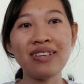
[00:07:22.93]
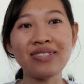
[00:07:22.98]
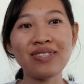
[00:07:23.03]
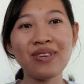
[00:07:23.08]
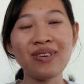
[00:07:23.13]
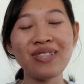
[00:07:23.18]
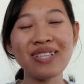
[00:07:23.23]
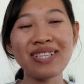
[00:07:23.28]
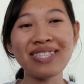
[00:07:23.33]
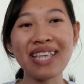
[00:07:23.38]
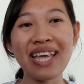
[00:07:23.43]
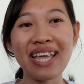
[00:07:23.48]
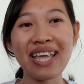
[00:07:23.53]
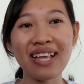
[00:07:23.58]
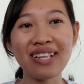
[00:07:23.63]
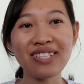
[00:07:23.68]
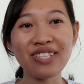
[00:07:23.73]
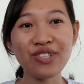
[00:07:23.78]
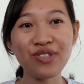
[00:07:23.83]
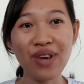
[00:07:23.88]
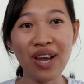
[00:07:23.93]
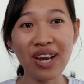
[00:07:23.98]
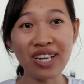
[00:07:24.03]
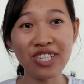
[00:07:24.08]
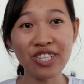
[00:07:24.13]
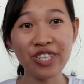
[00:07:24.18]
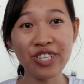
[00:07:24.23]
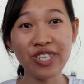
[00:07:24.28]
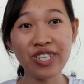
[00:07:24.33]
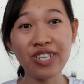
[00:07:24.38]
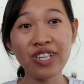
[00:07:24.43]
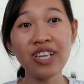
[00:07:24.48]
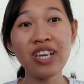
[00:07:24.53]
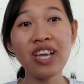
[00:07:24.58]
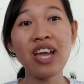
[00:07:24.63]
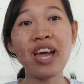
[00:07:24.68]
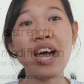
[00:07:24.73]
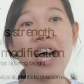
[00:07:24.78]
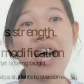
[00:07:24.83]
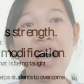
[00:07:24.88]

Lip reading: So the second strategy